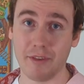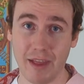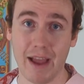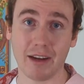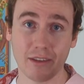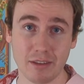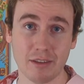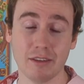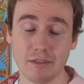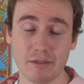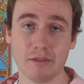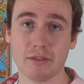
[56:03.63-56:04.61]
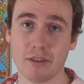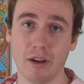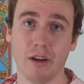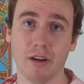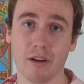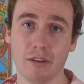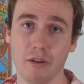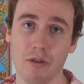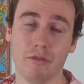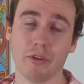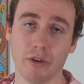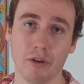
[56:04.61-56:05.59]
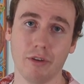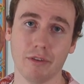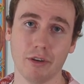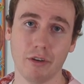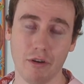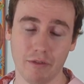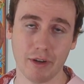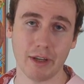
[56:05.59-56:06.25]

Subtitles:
exact song over and over and over